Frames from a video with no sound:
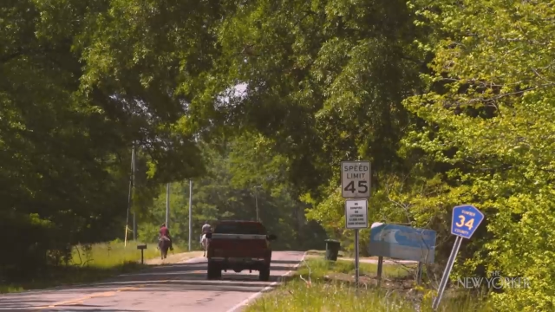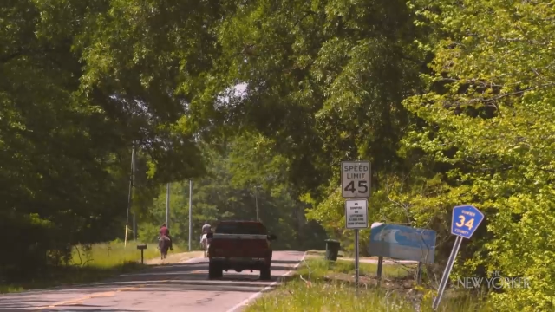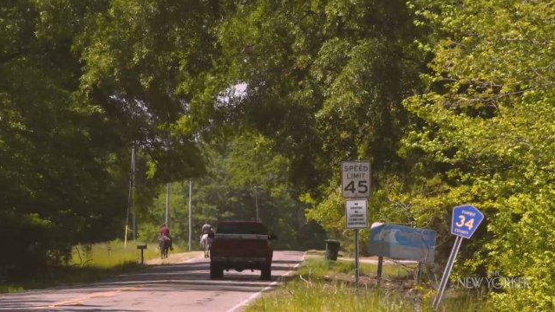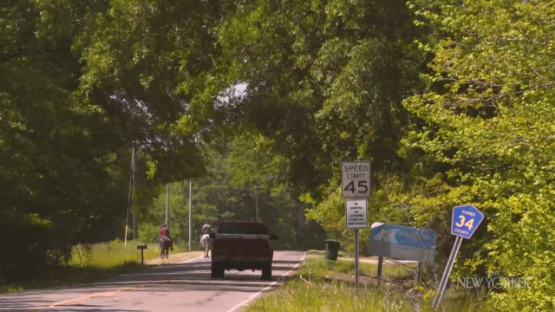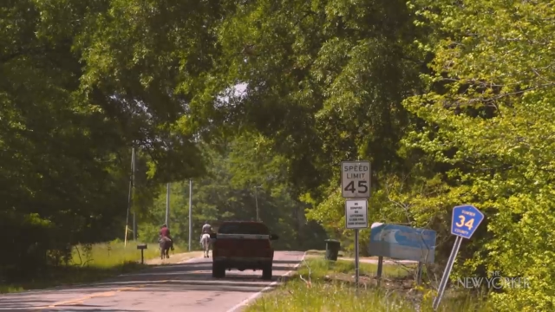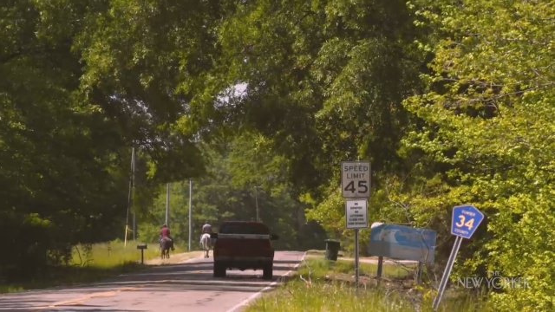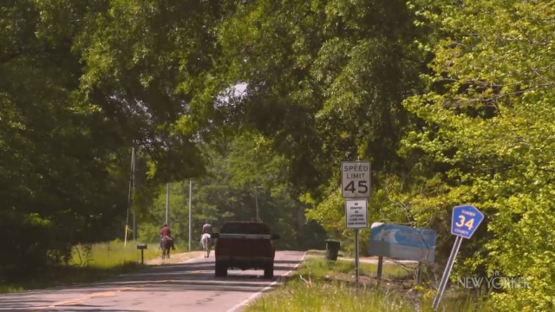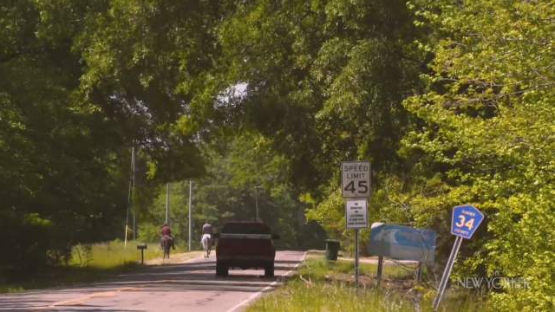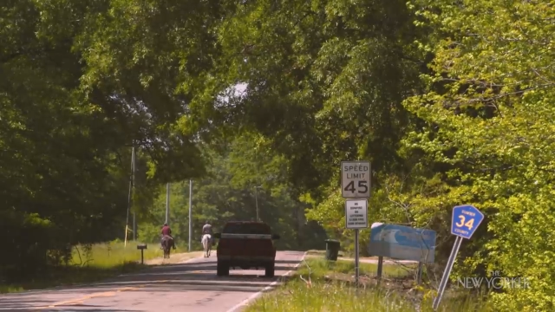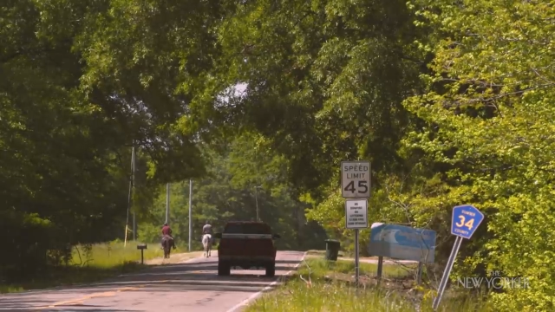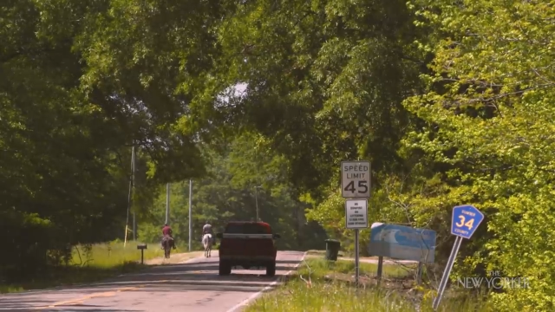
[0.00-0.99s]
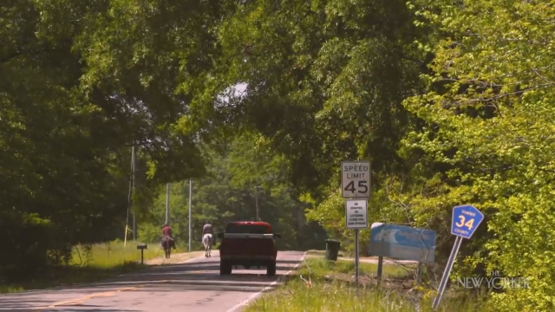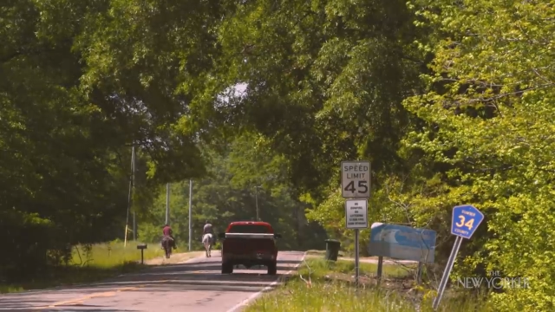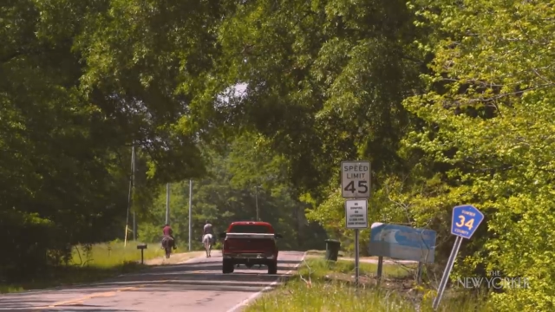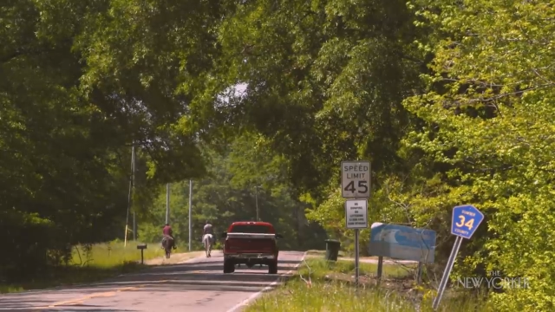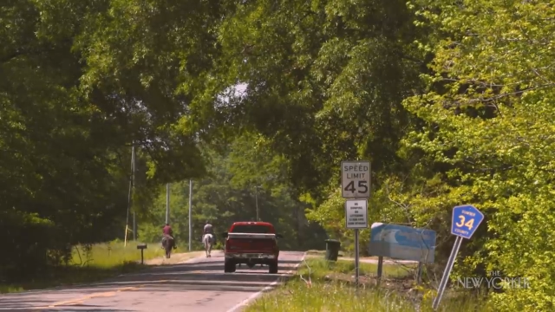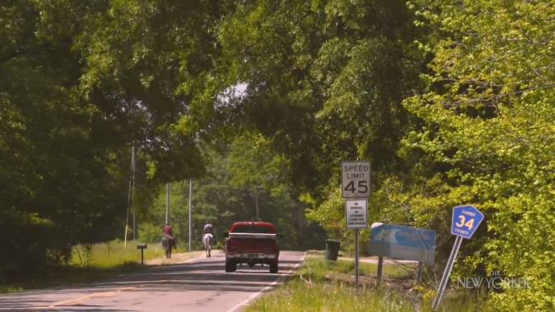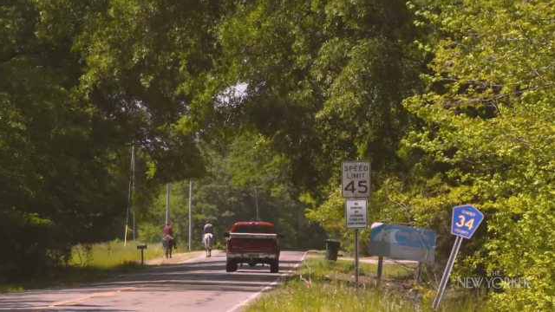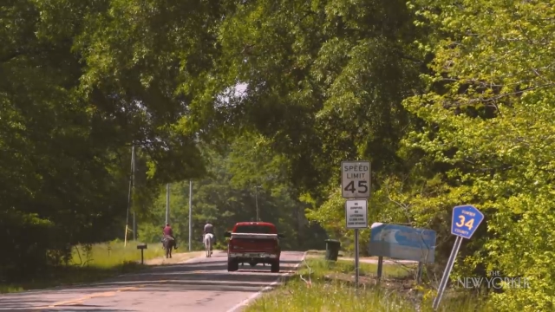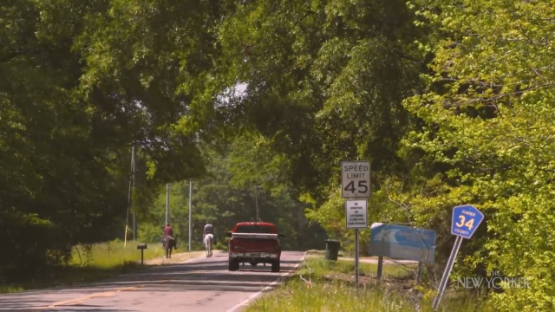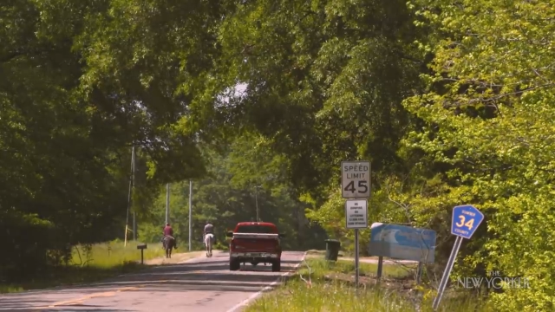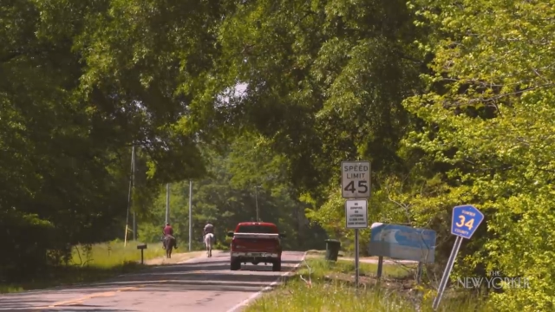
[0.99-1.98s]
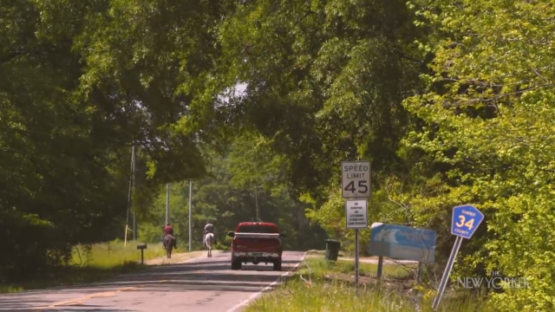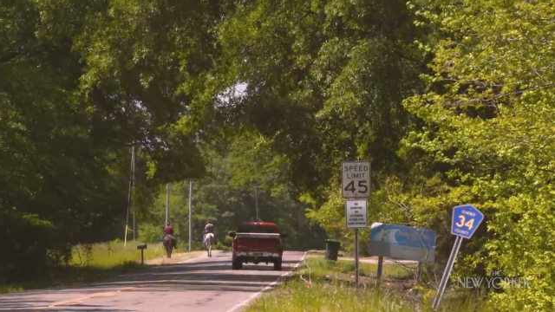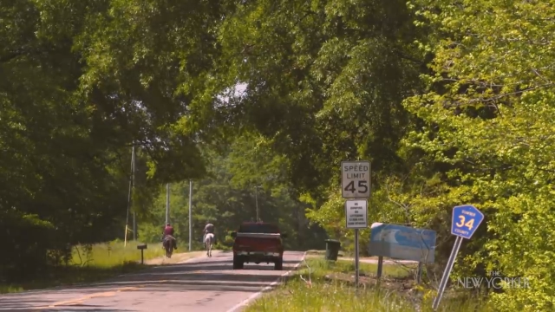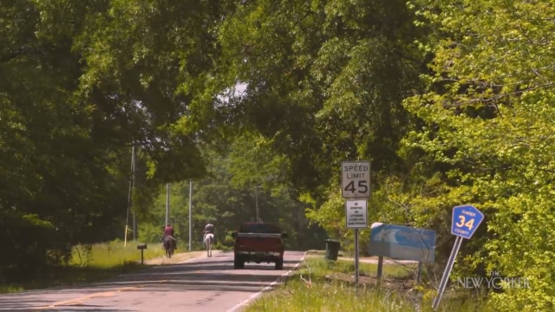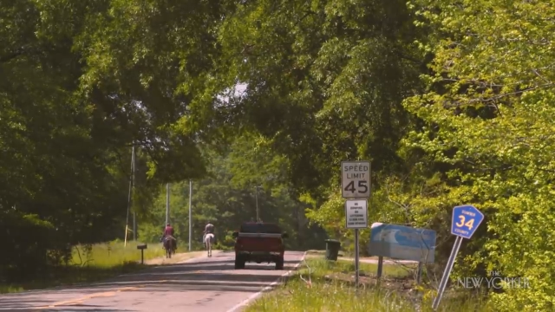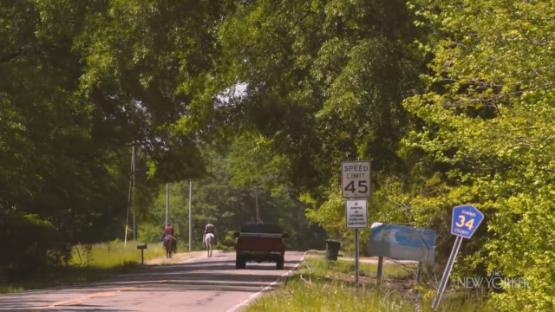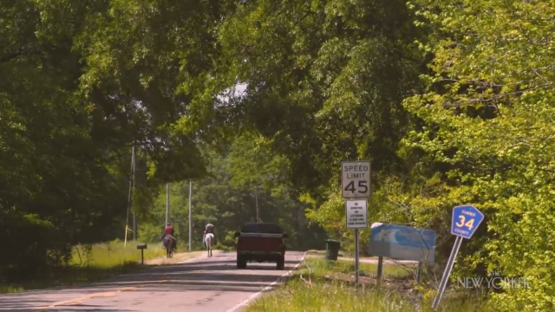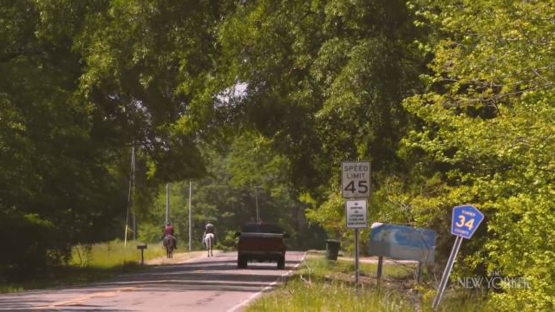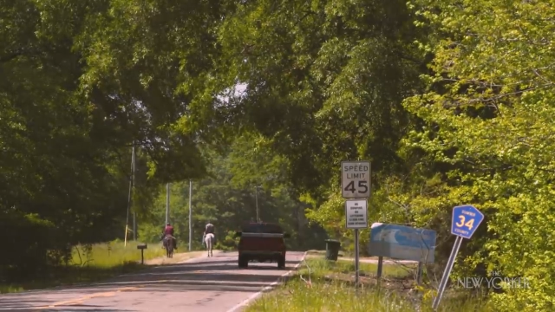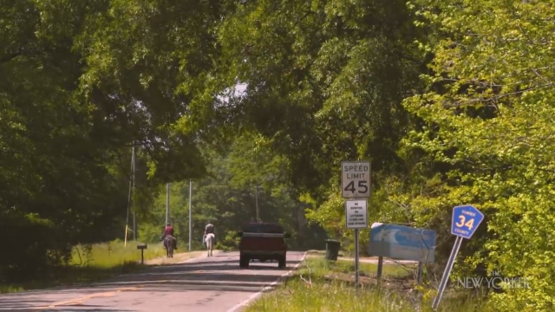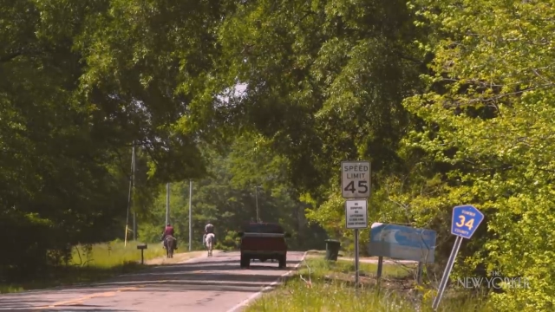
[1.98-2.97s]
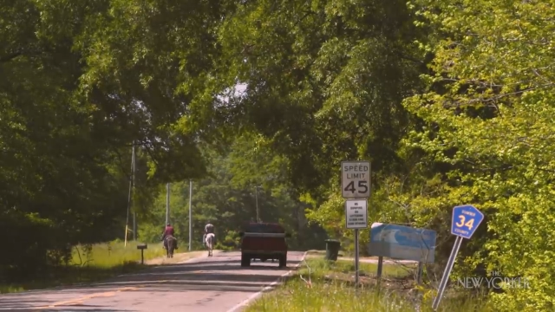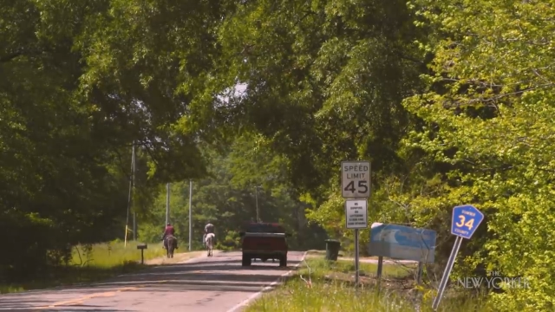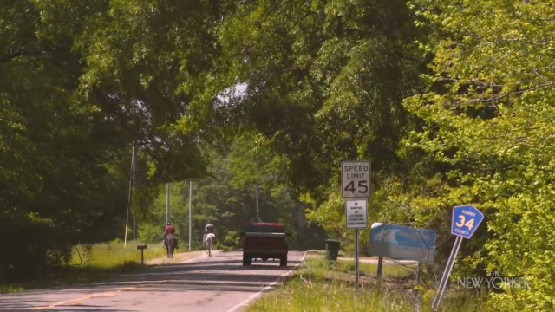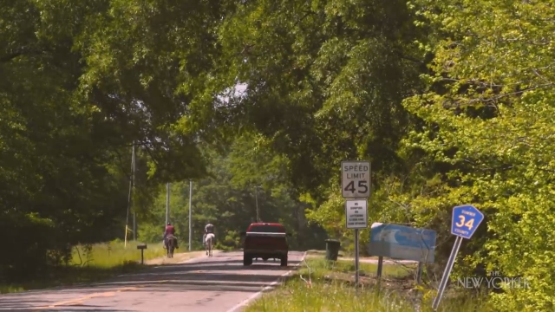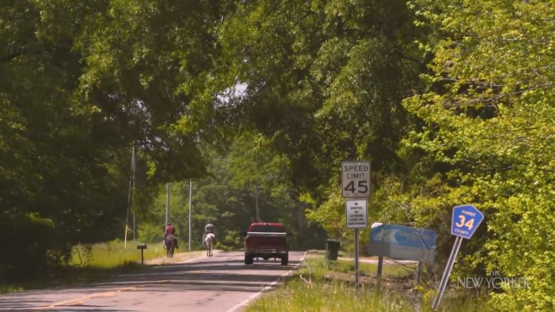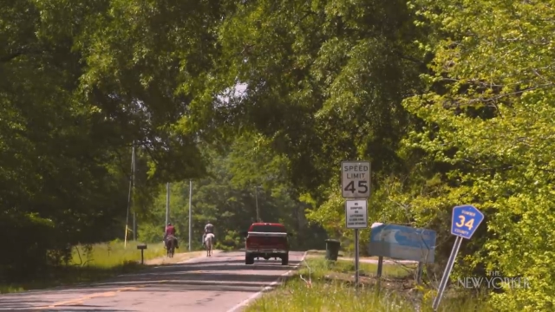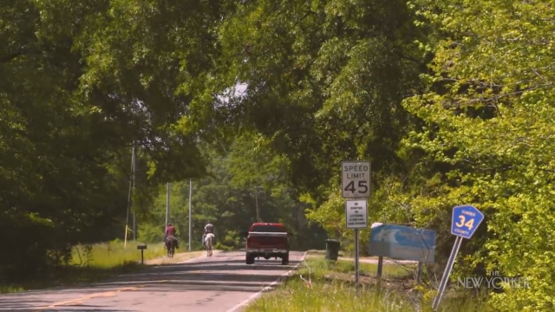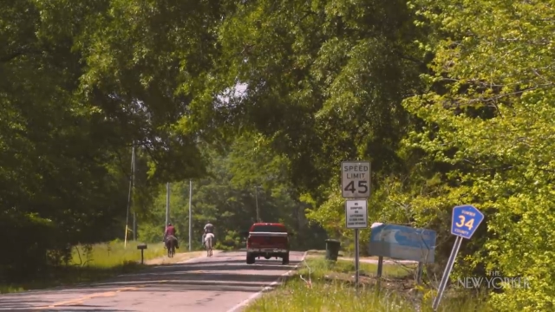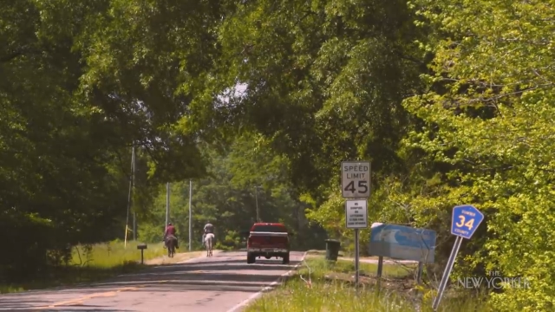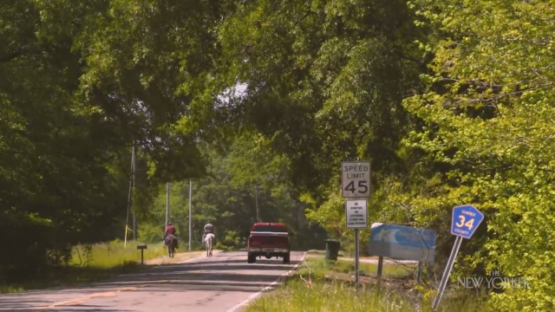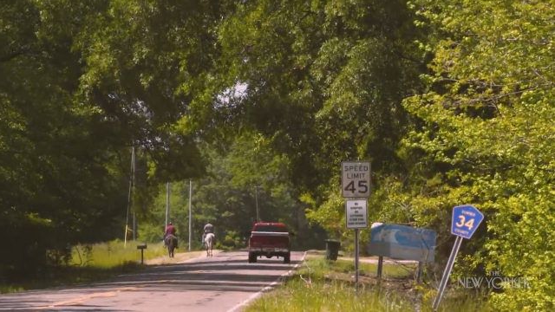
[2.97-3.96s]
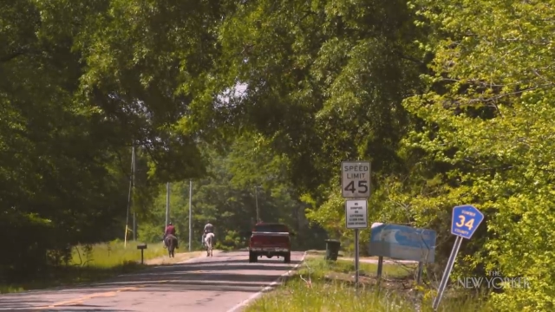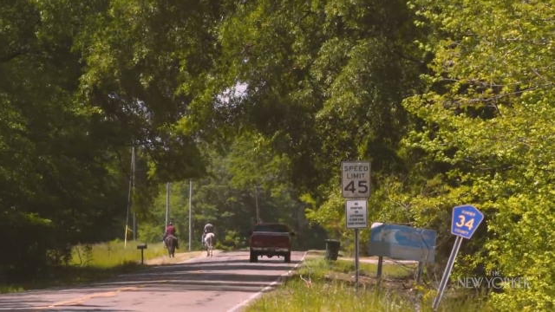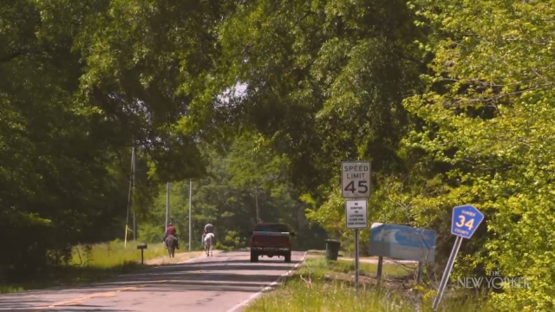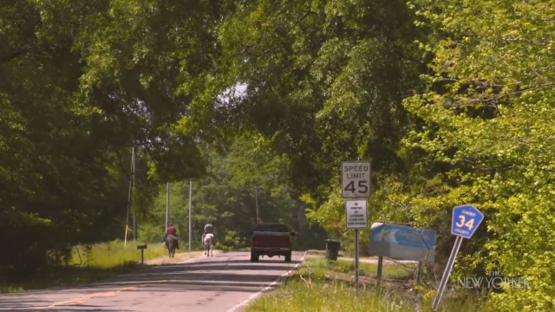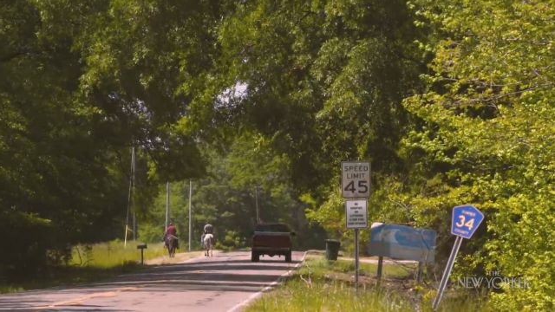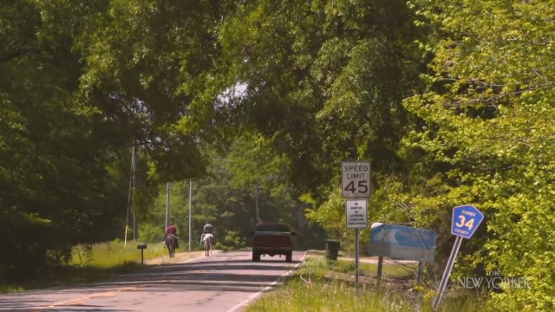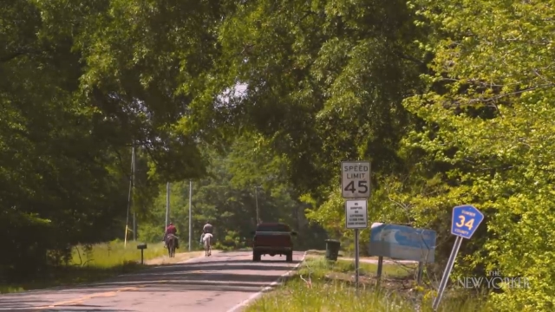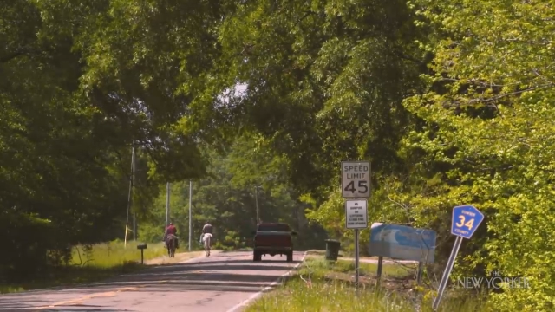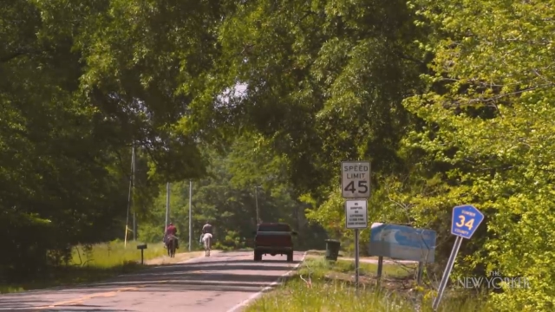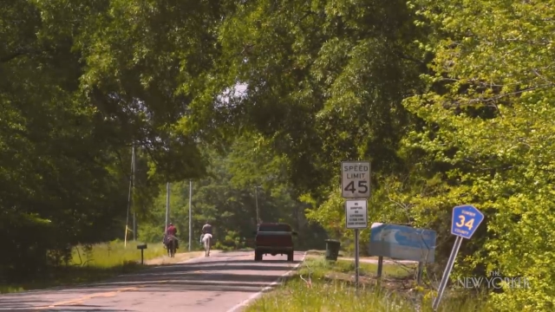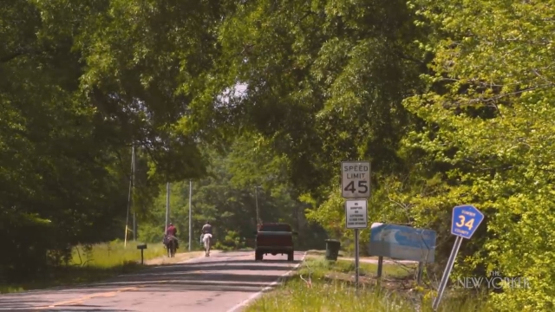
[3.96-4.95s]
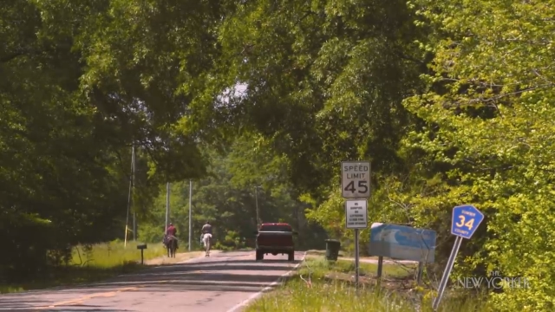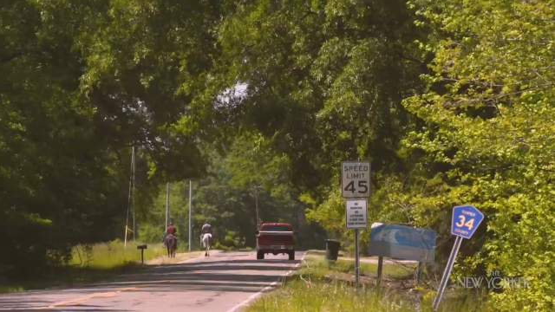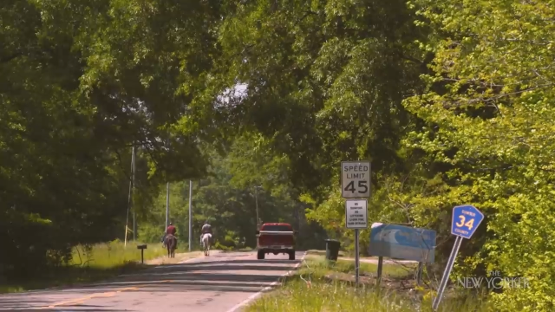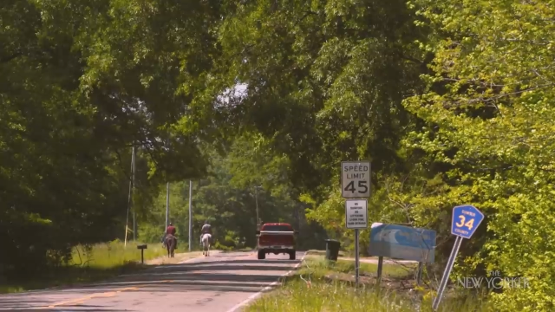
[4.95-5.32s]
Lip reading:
[unreadable: no face in view]